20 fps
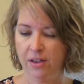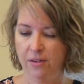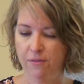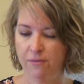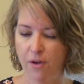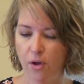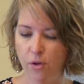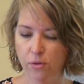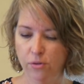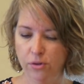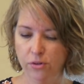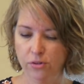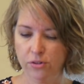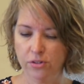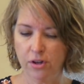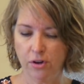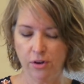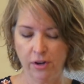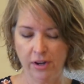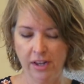
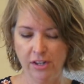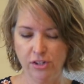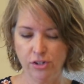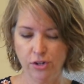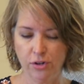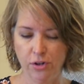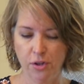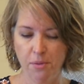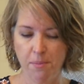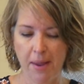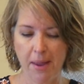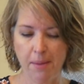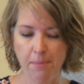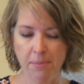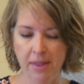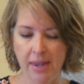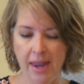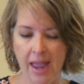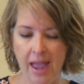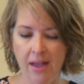folders or get your little
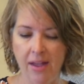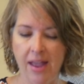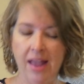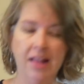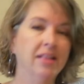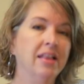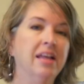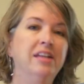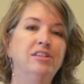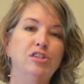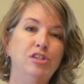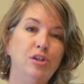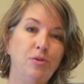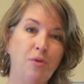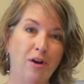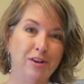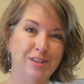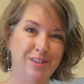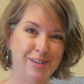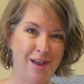pamphlet out and let's do
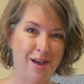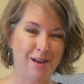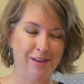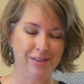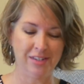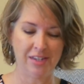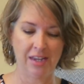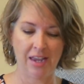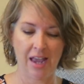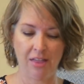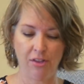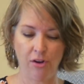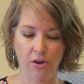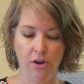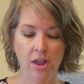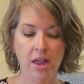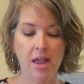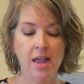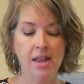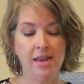our songs together.
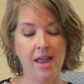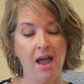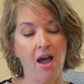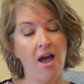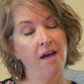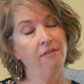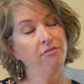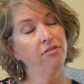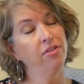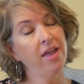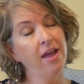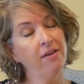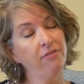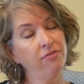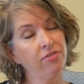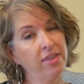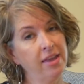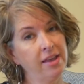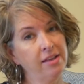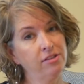Now, I've
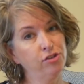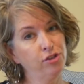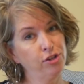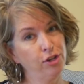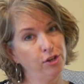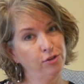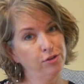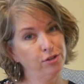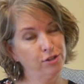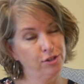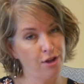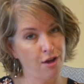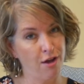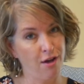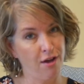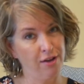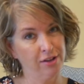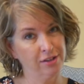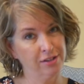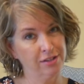left these two
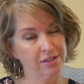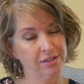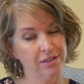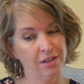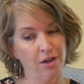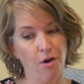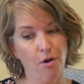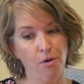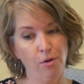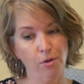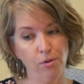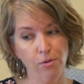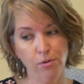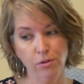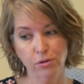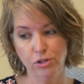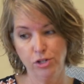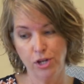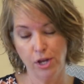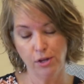songs, the
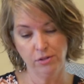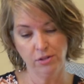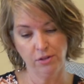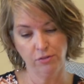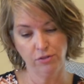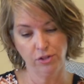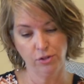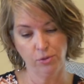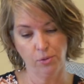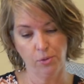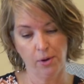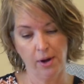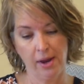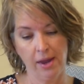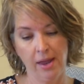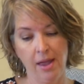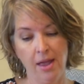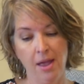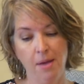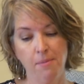whole Joseph
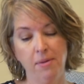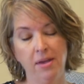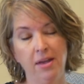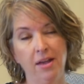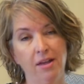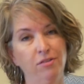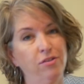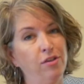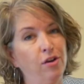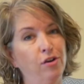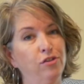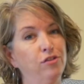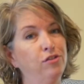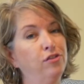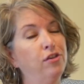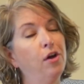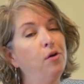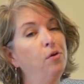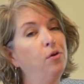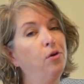story, because they're
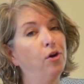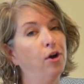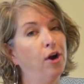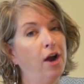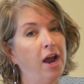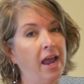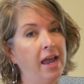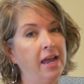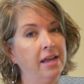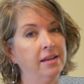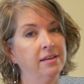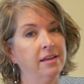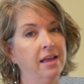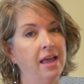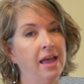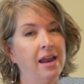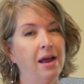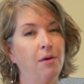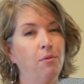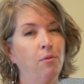so great
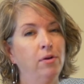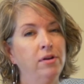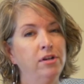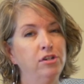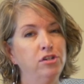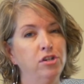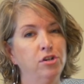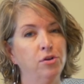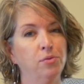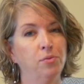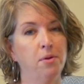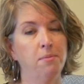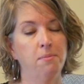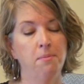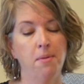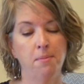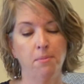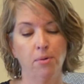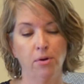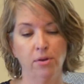and I wanted you to
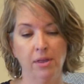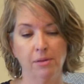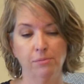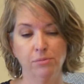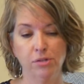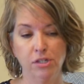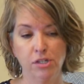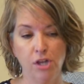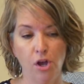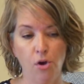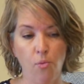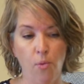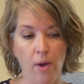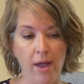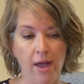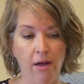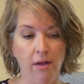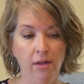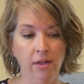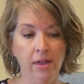remember them so
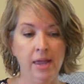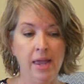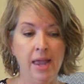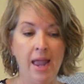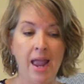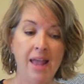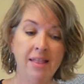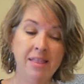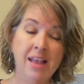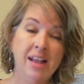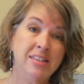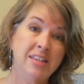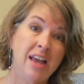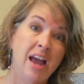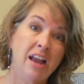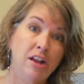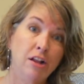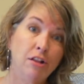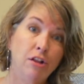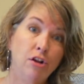well. And that's
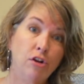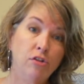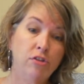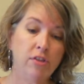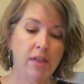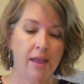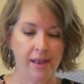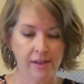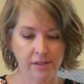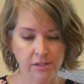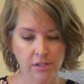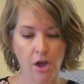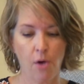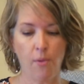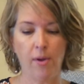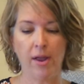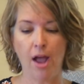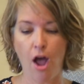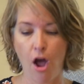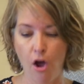how you learn things,
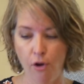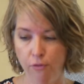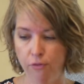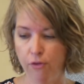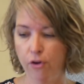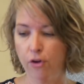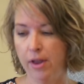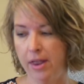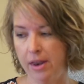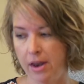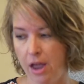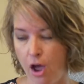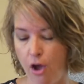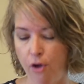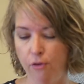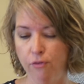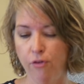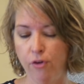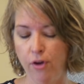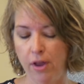going over and
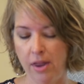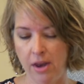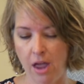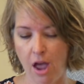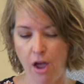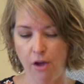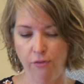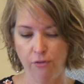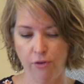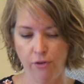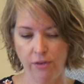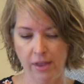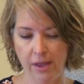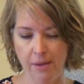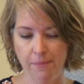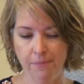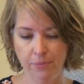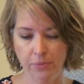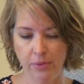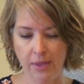over and over
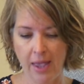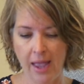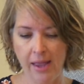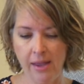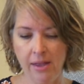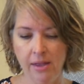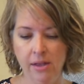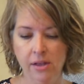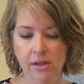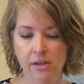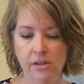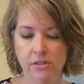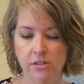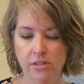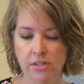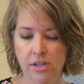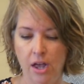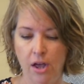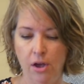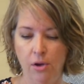them, okay?
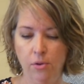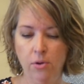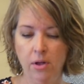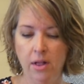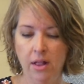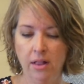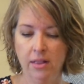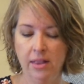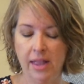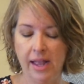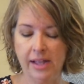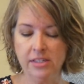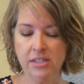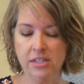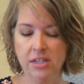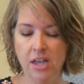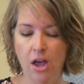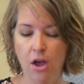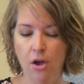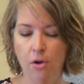So, let's
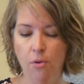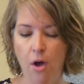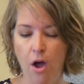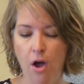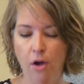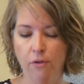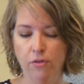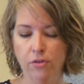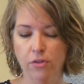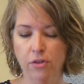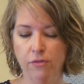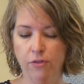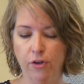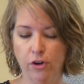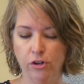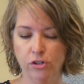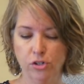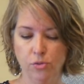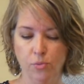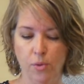go over the
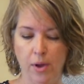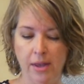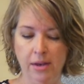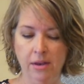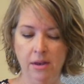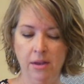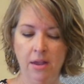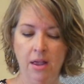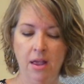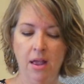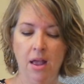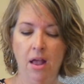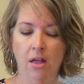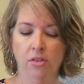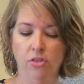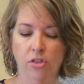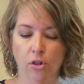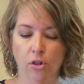first one. The